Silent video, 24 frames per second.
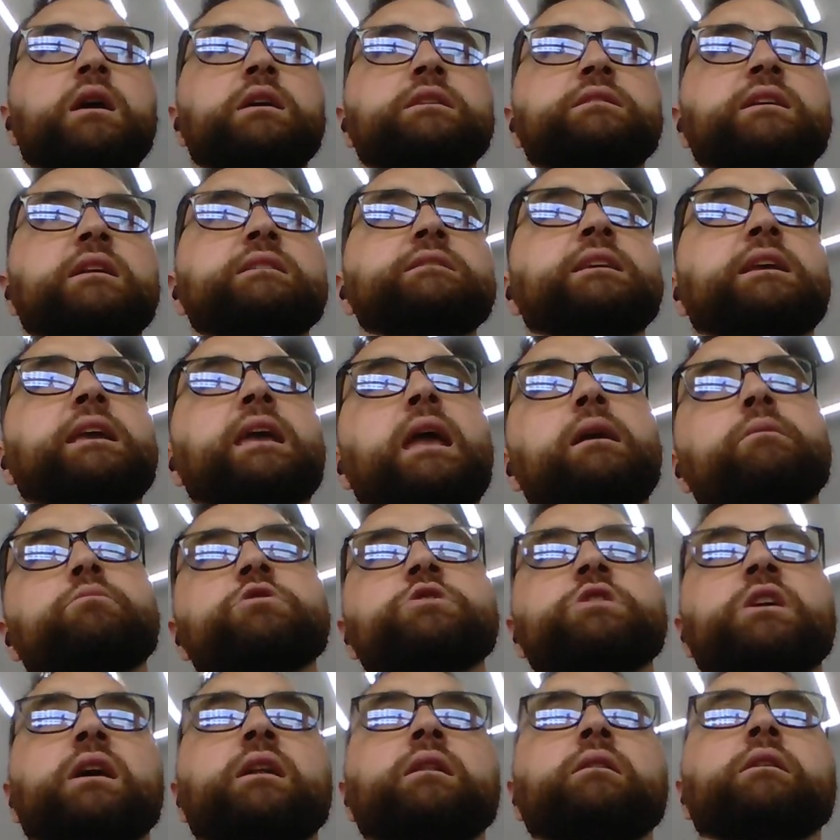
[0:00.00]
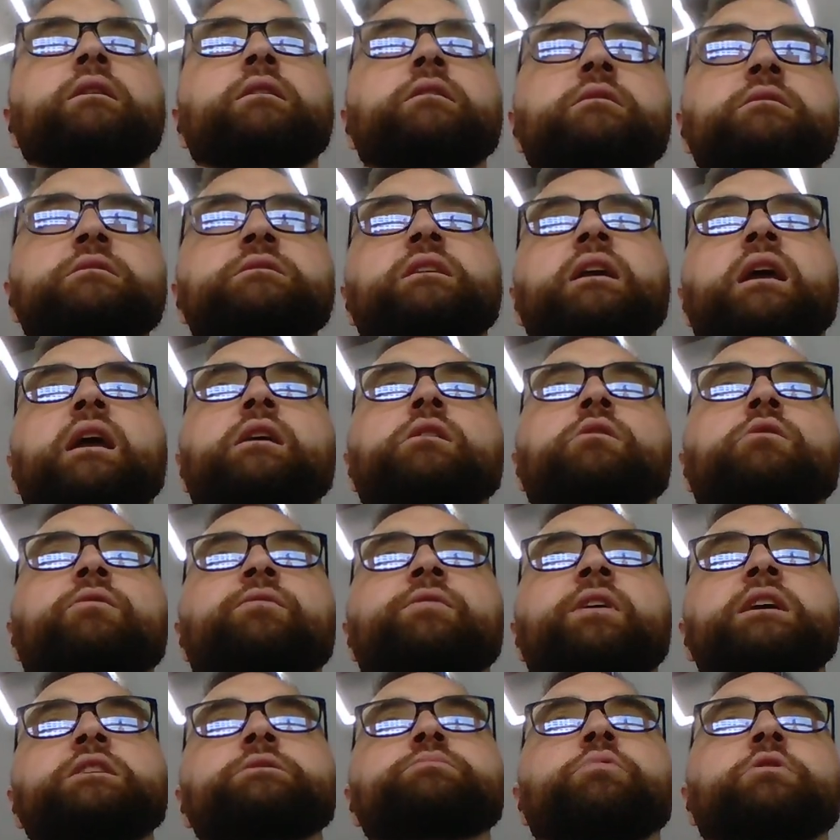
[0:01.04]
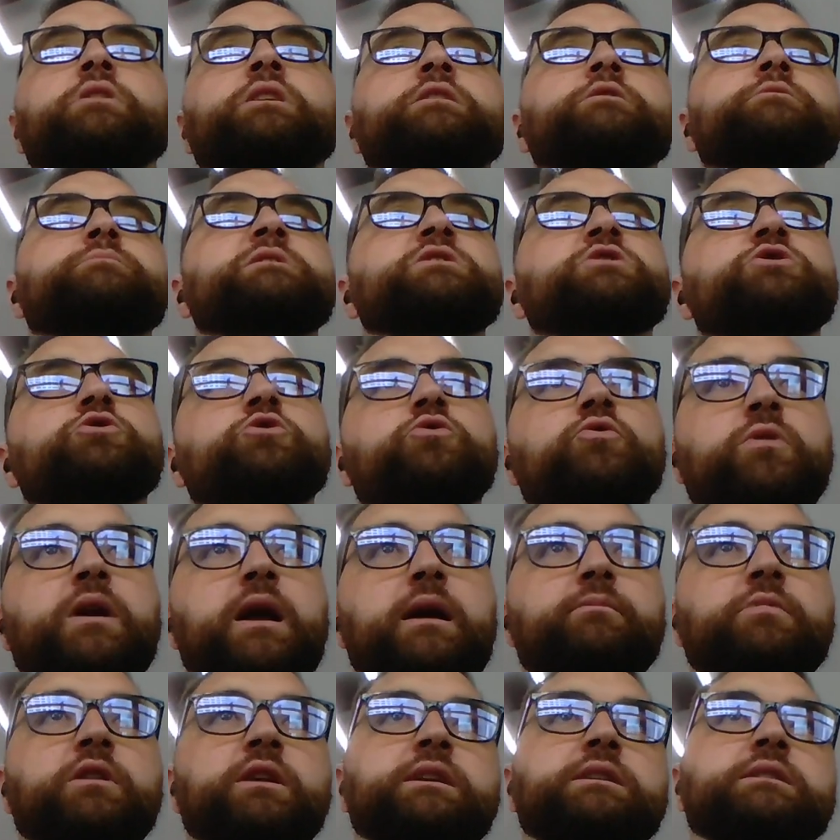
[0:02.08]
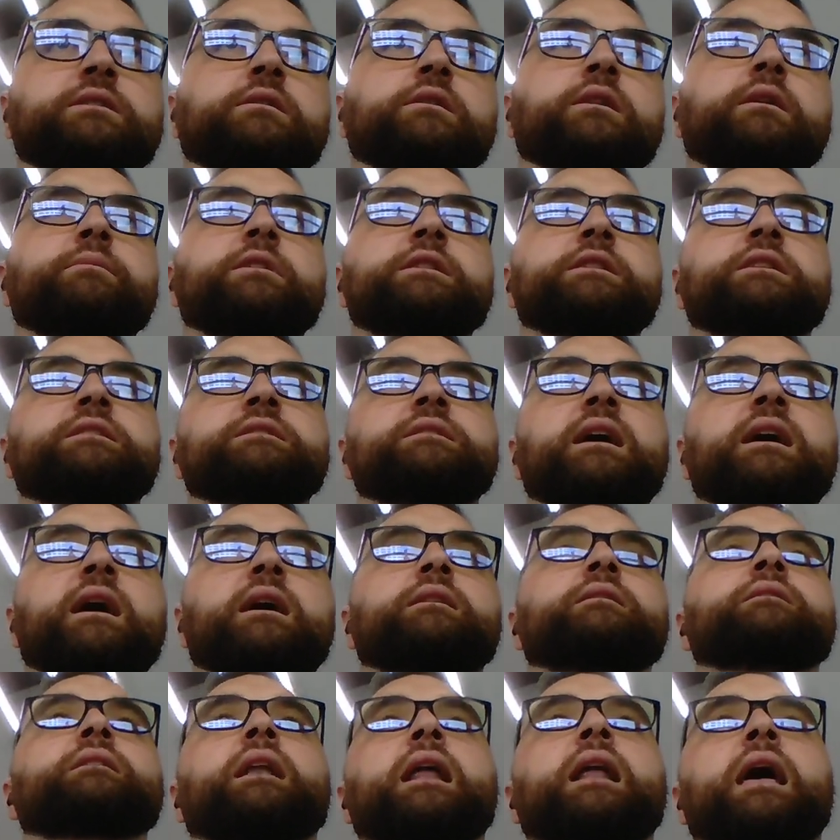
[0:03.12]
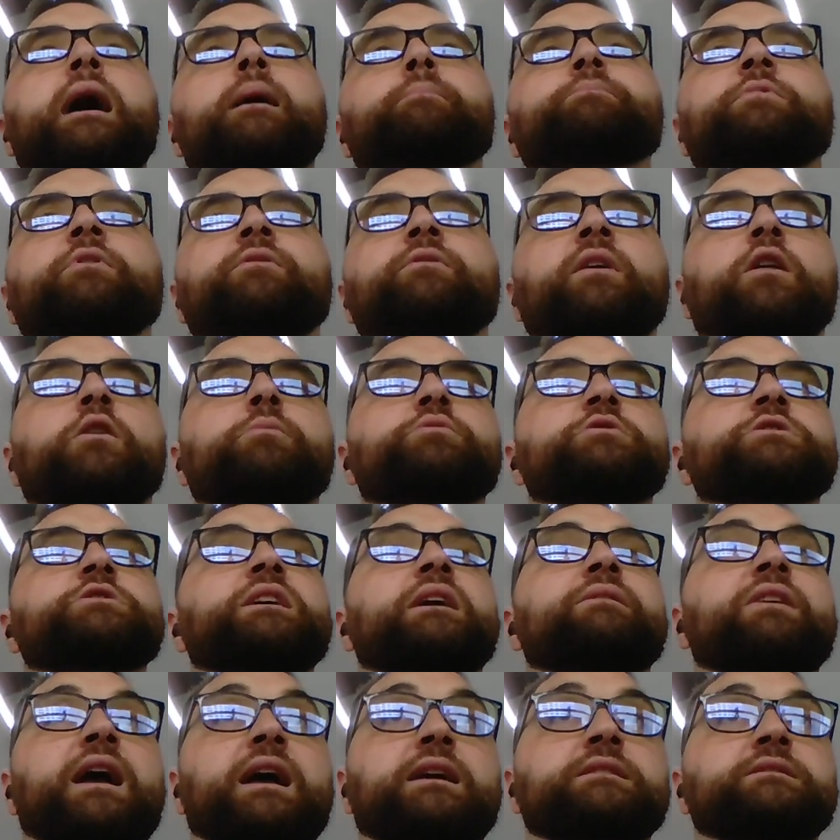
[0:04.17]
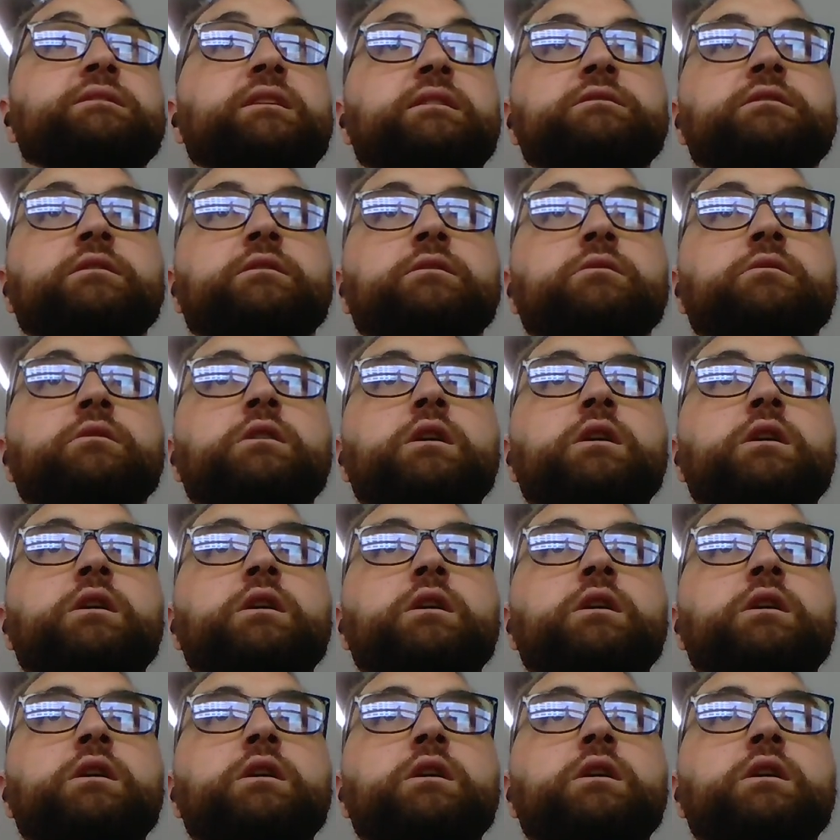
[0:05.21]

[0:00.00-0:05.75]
Since the Cambridge Analytica scandal, Facebook has been scrambling to limit the data that app developers have access to.